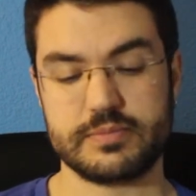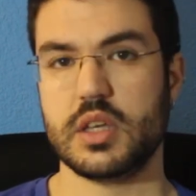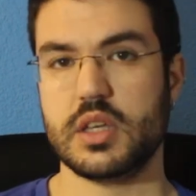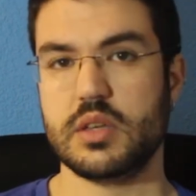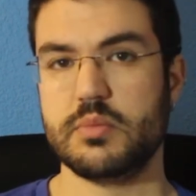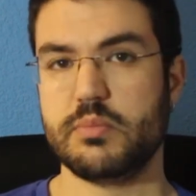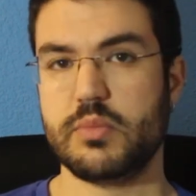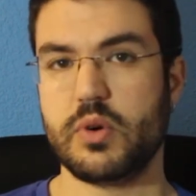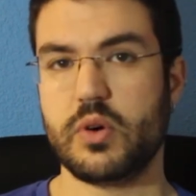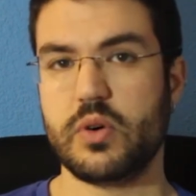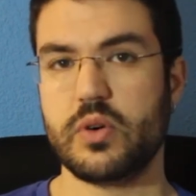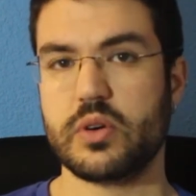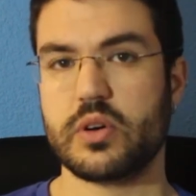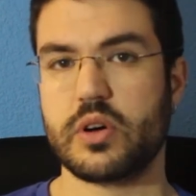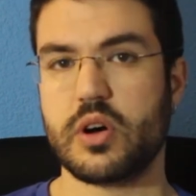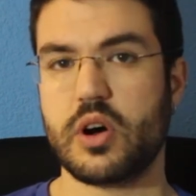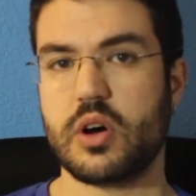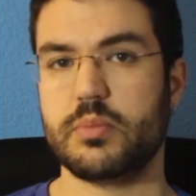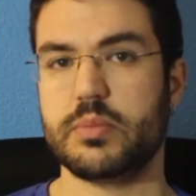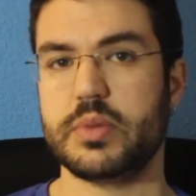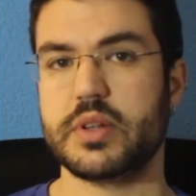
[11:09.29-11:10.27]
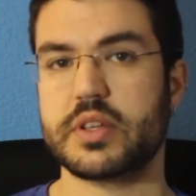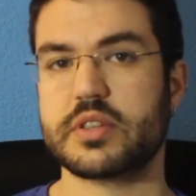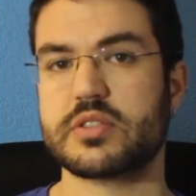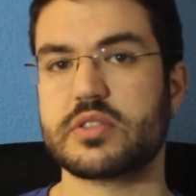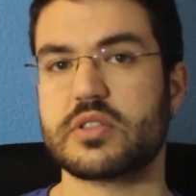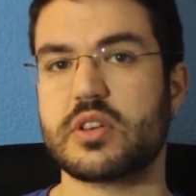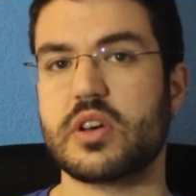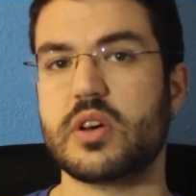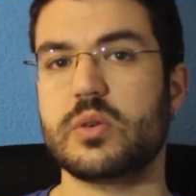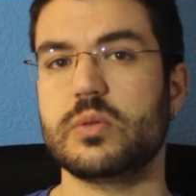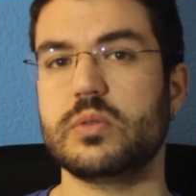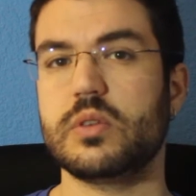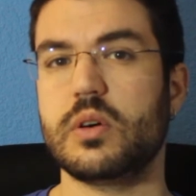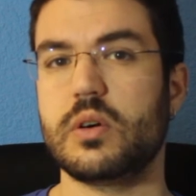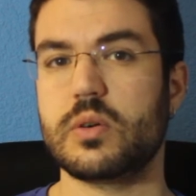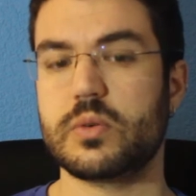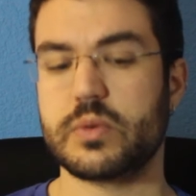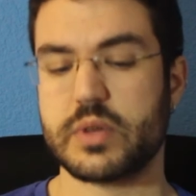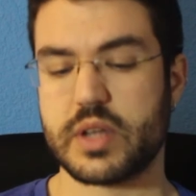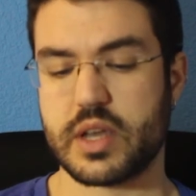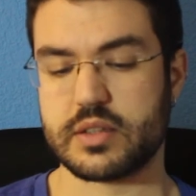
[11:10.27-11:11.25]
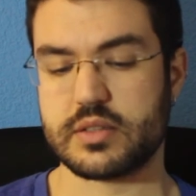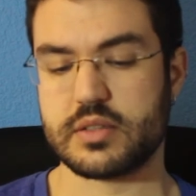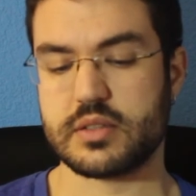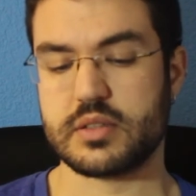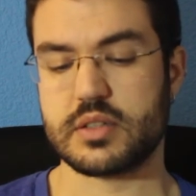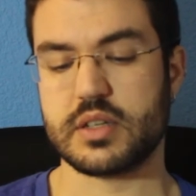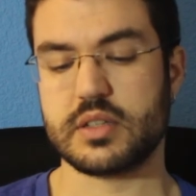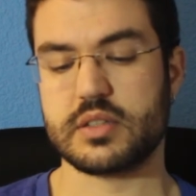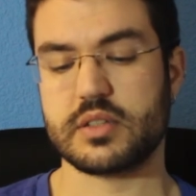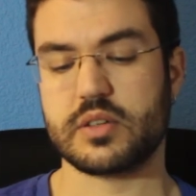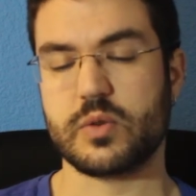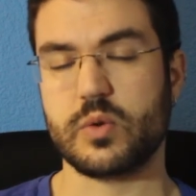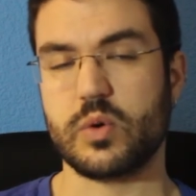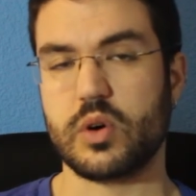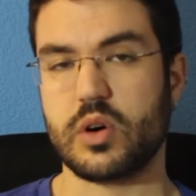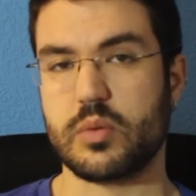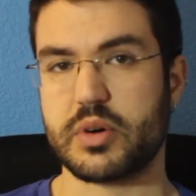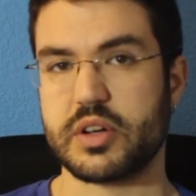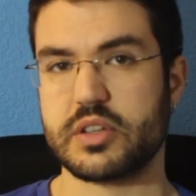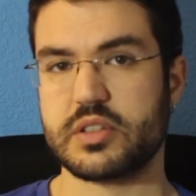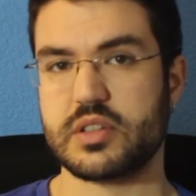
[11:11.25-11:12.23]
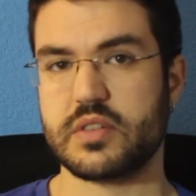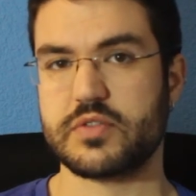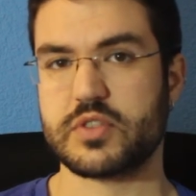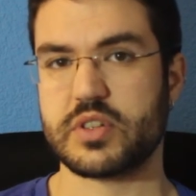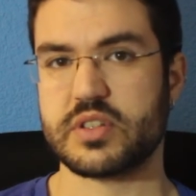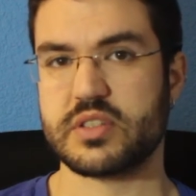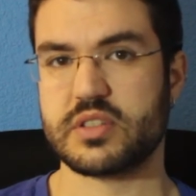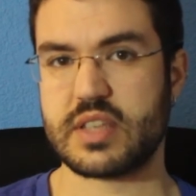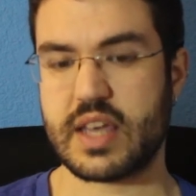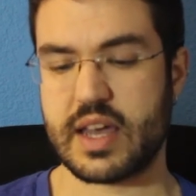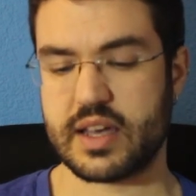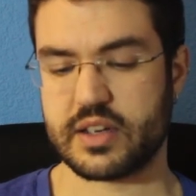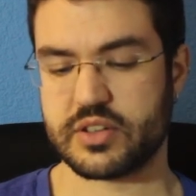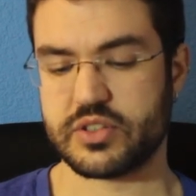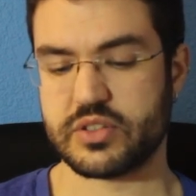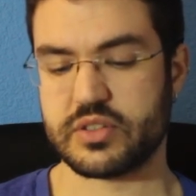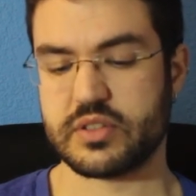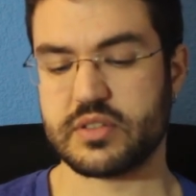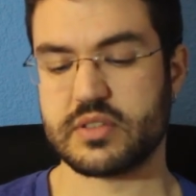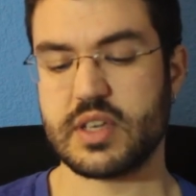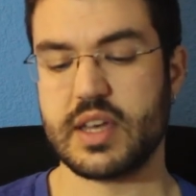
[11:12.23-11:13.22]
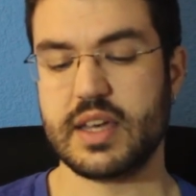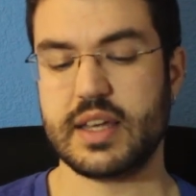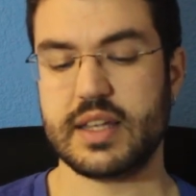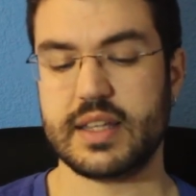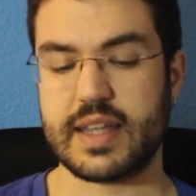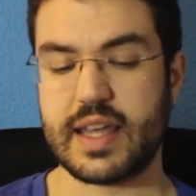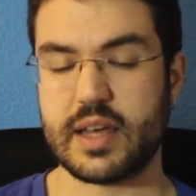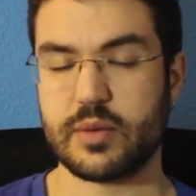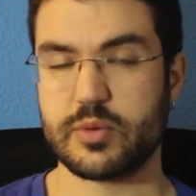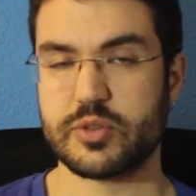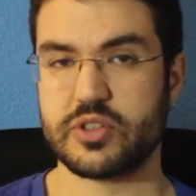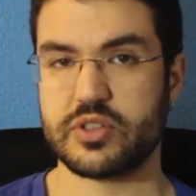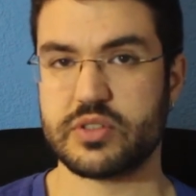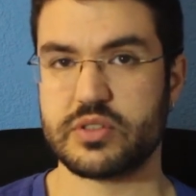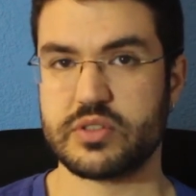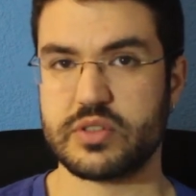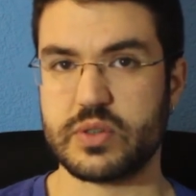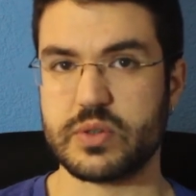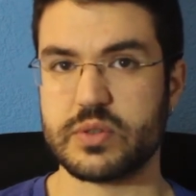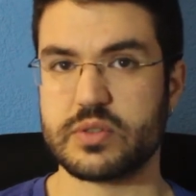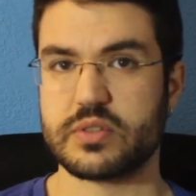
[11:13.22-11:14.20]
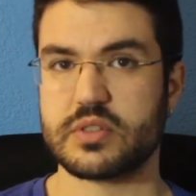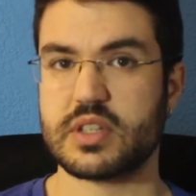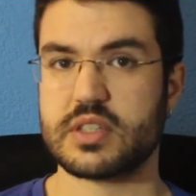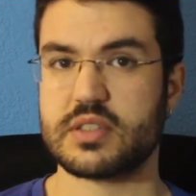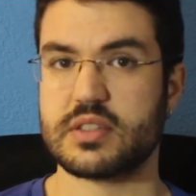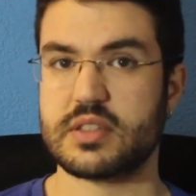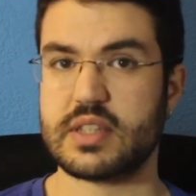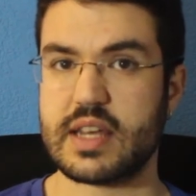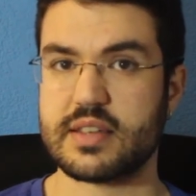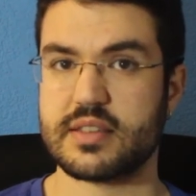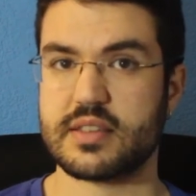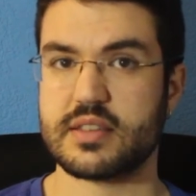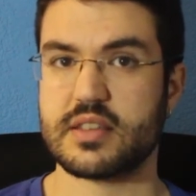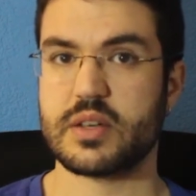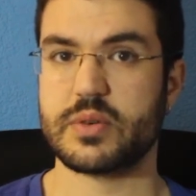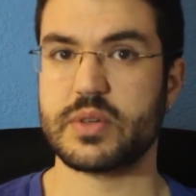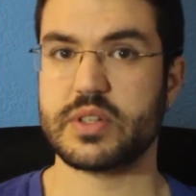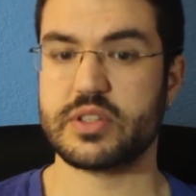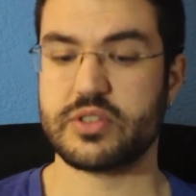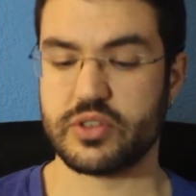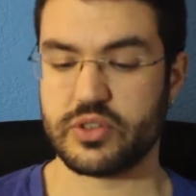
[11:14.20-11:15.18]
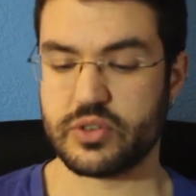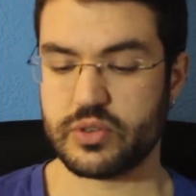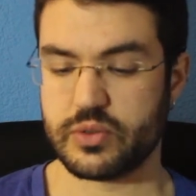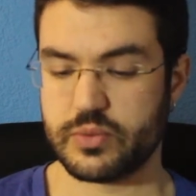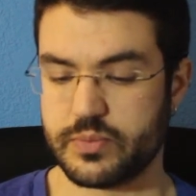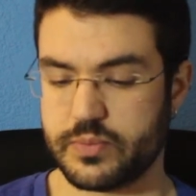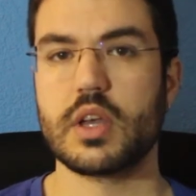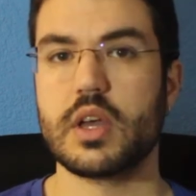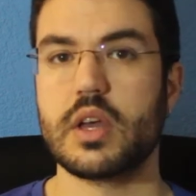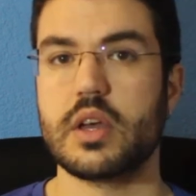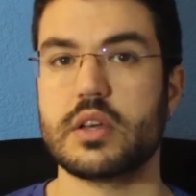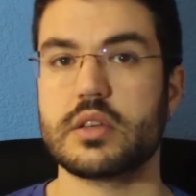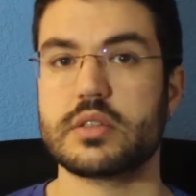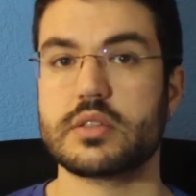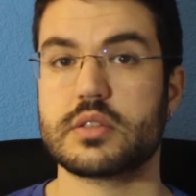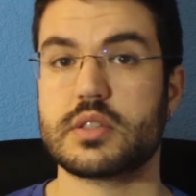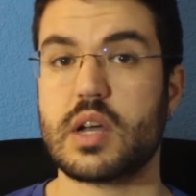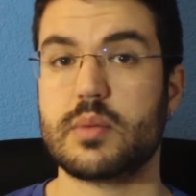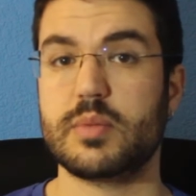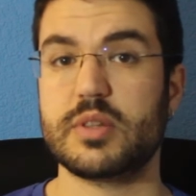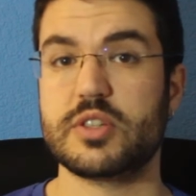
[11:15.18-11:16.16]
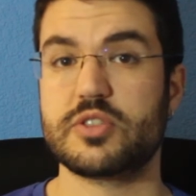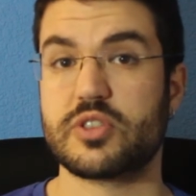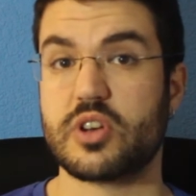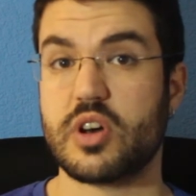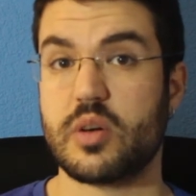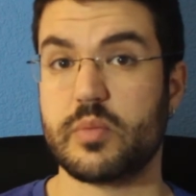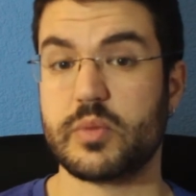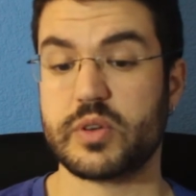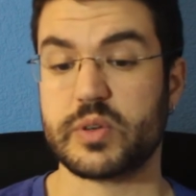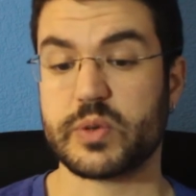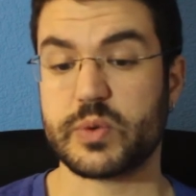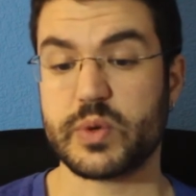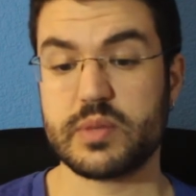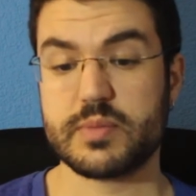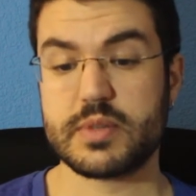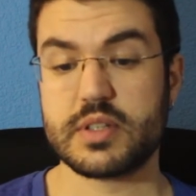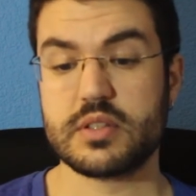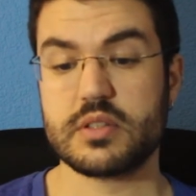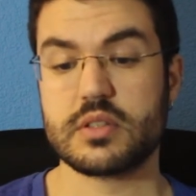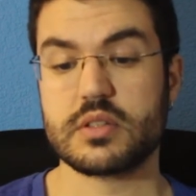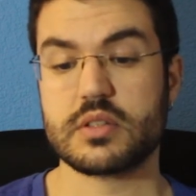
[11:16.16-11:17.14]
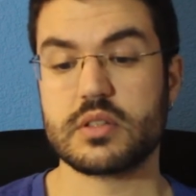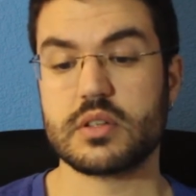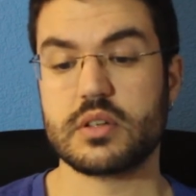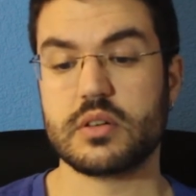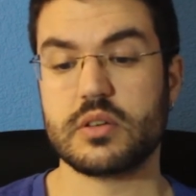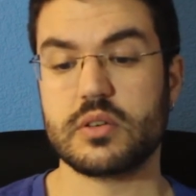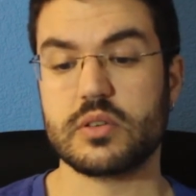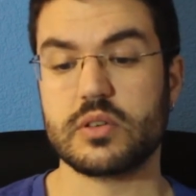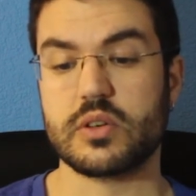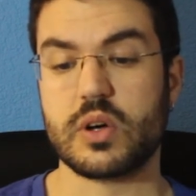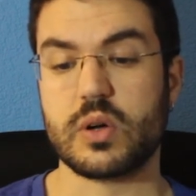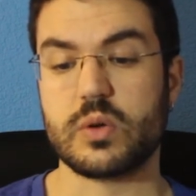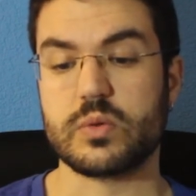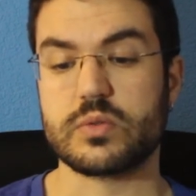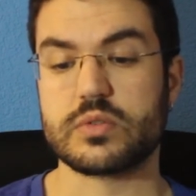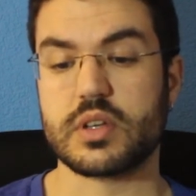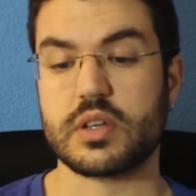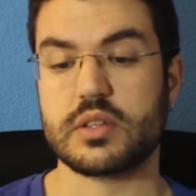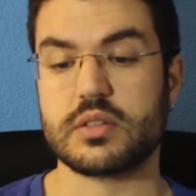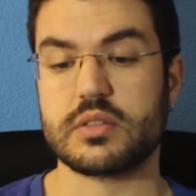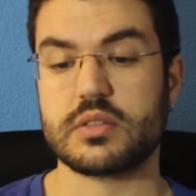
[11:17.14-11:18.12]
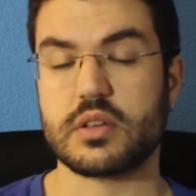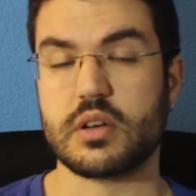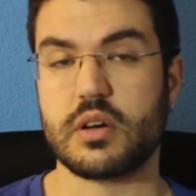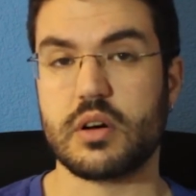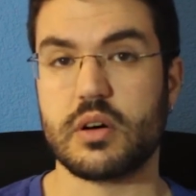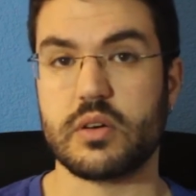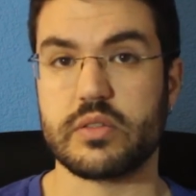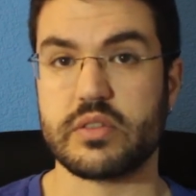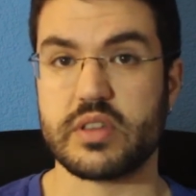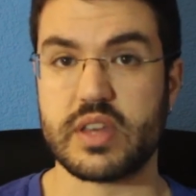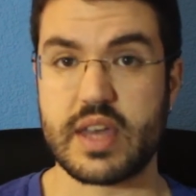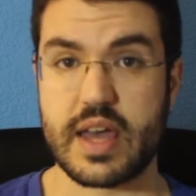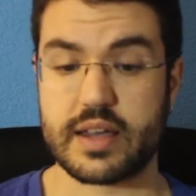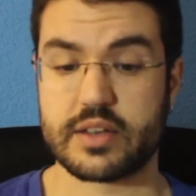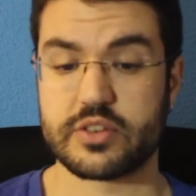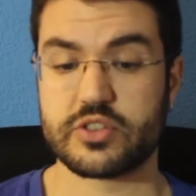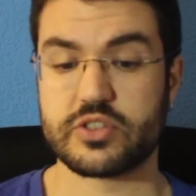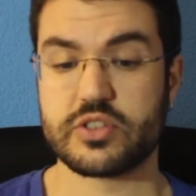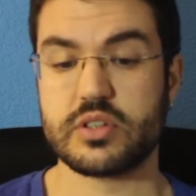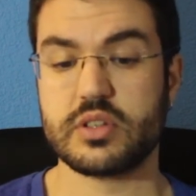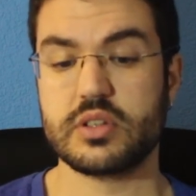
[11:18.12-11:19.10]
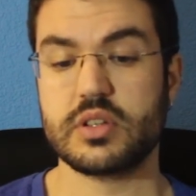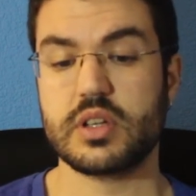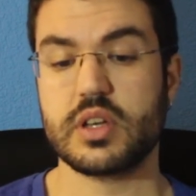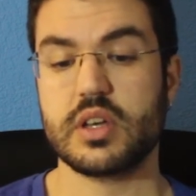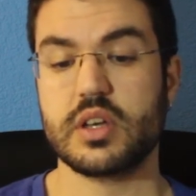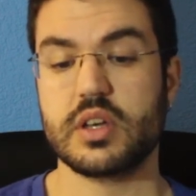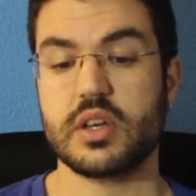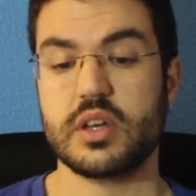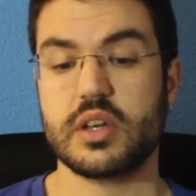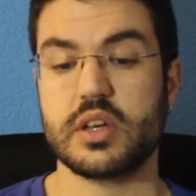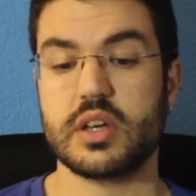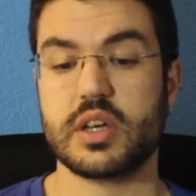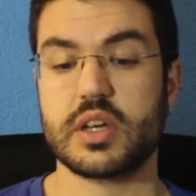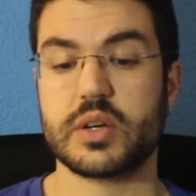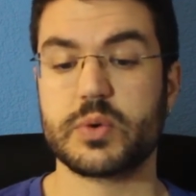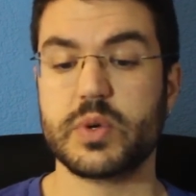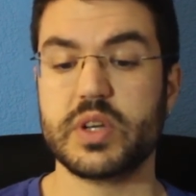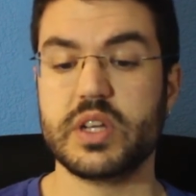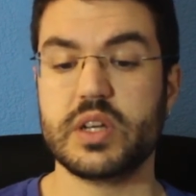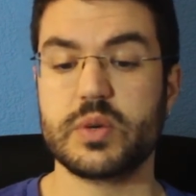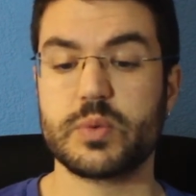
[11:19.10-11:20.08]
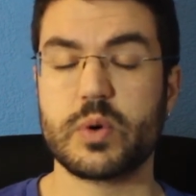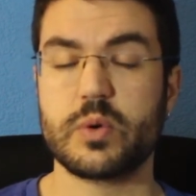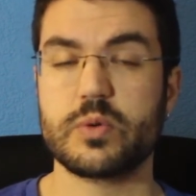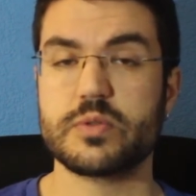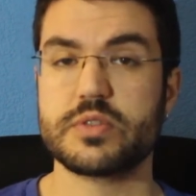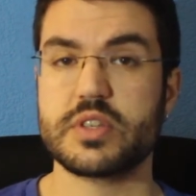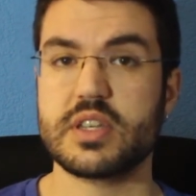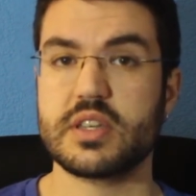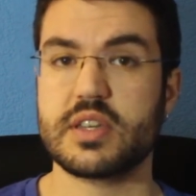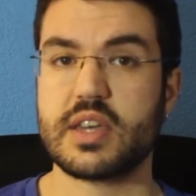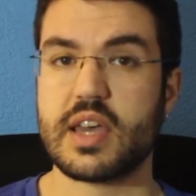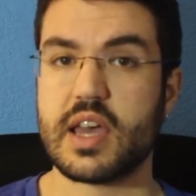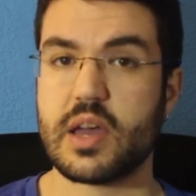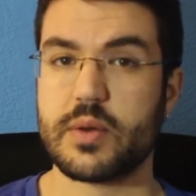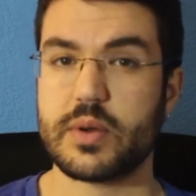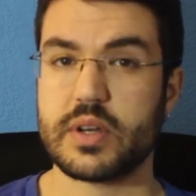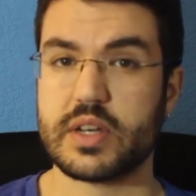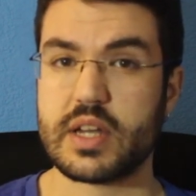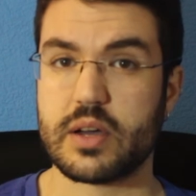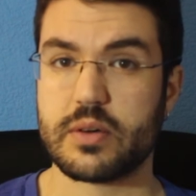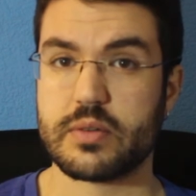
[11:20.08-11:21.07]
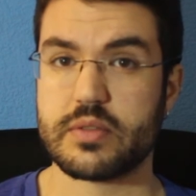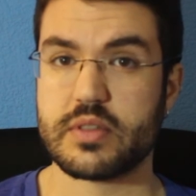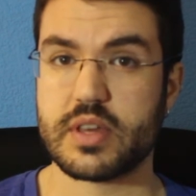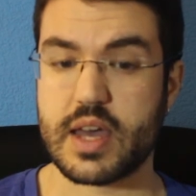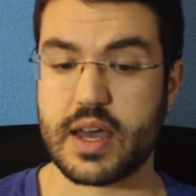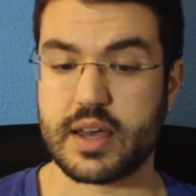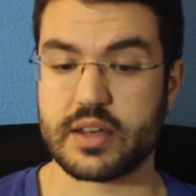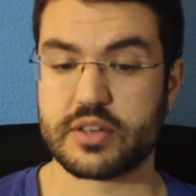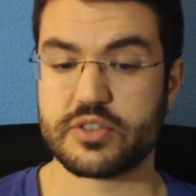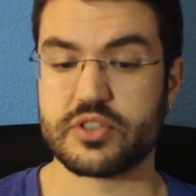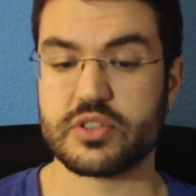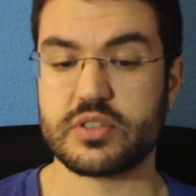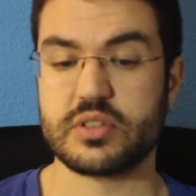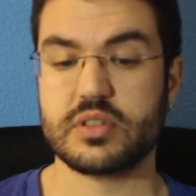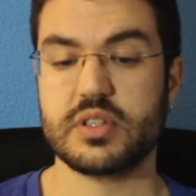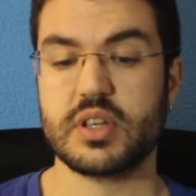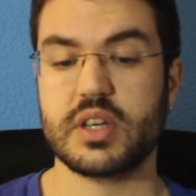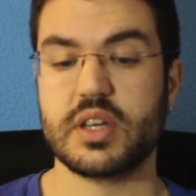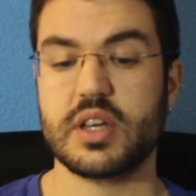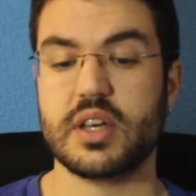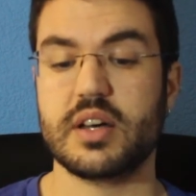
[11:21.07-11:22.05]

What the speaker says: In more complex goal-oriented cooperative transactions, language is used as necessary to establish common agreement on goals and on the action, agree roles in carrying out the action,